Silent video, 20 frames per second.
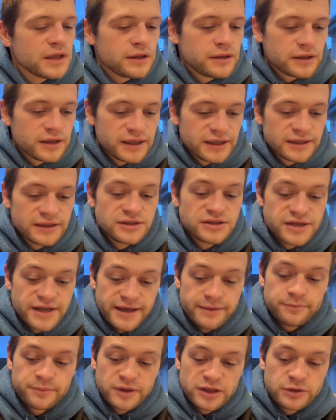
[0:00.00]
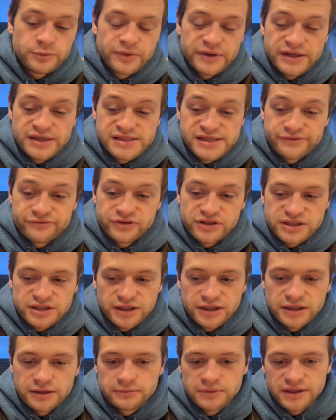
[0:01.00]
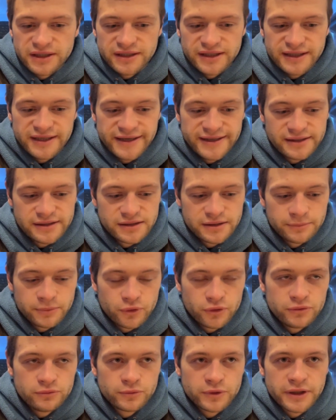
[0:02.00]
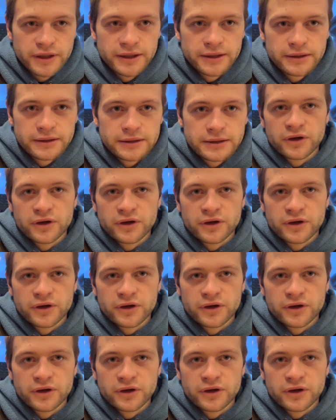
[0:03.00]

they can hit PBs every time, and then they hit the point where,